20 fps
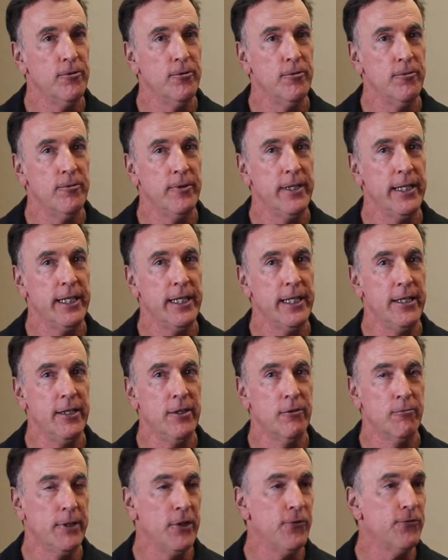
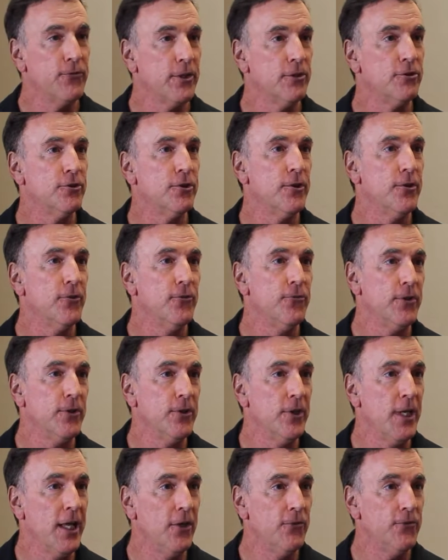the researchers
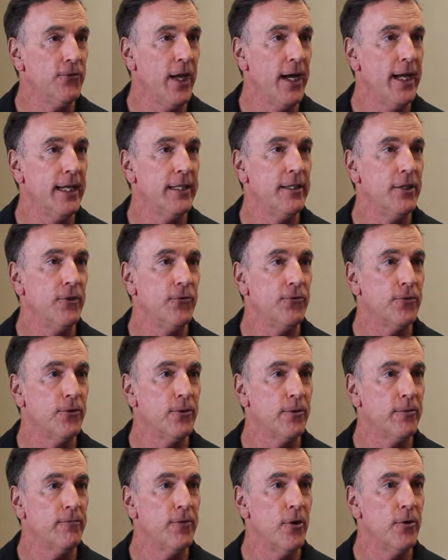and scientists
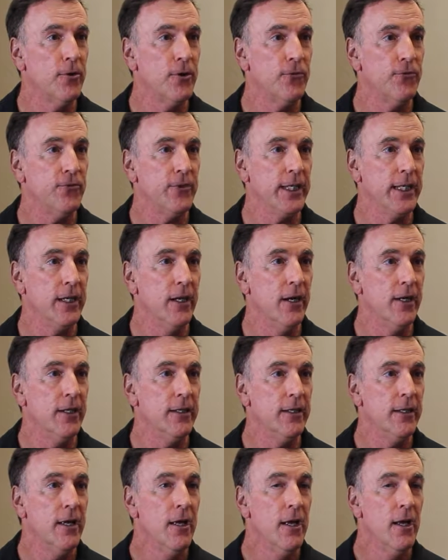who are focusing
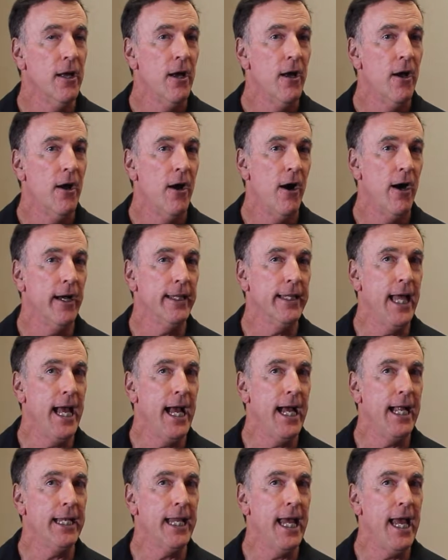on
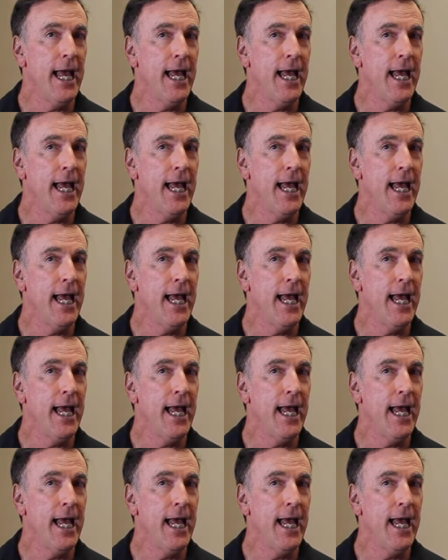that,